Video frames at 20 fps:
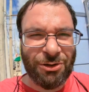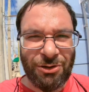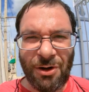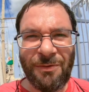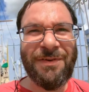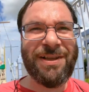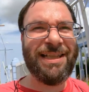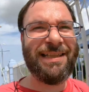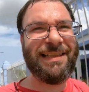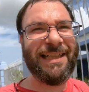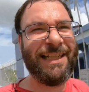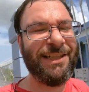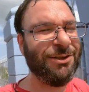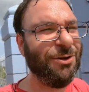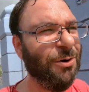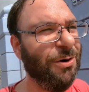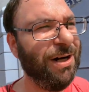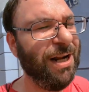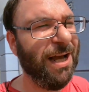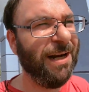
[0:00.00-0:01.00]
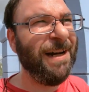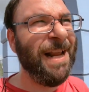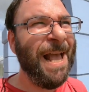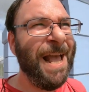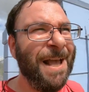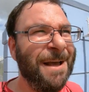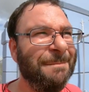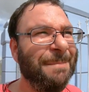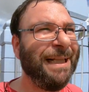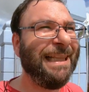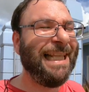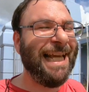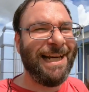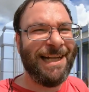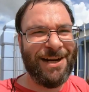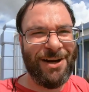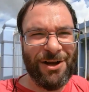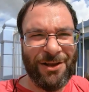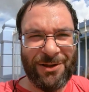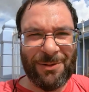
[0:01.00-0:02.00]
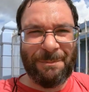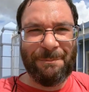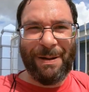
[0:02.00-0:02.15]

all over the city is going on. But then other